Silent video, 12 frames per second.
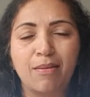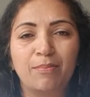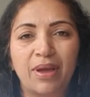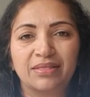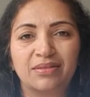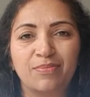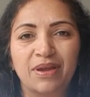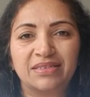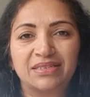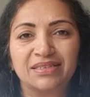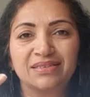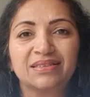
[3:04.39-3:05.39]

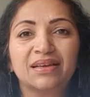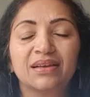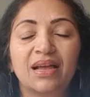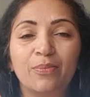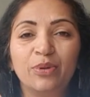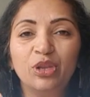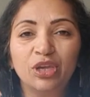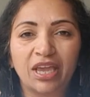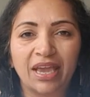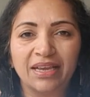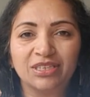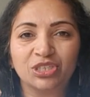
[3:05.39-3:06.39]
mathematics,
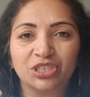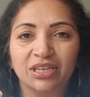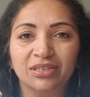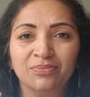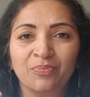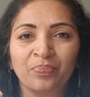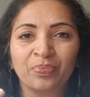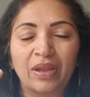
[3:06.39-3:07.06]
communication,